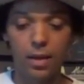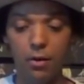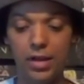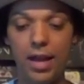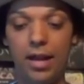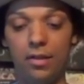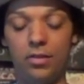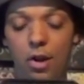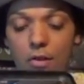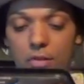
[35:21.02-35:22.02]
Okay,
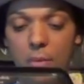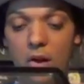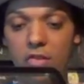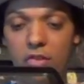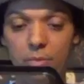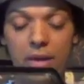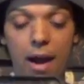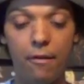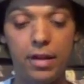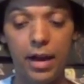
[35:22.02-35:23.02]
so it's a Master System
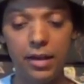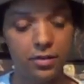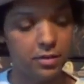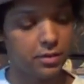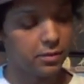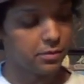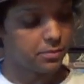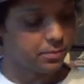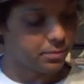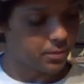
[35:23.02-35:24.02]
carry case.
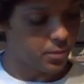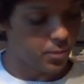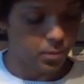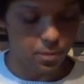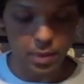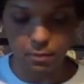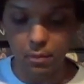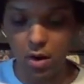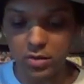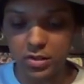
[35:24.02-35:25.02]

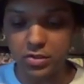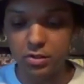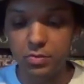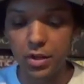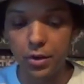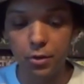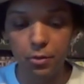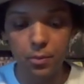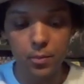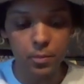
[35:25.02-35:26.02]
Master System
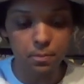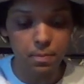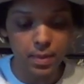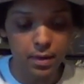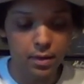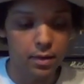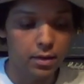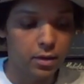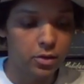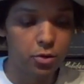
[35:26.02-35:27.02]
2.
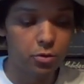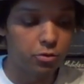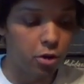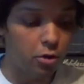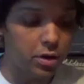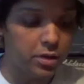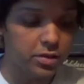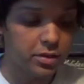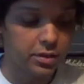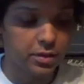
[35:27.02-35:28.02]
Two controllers.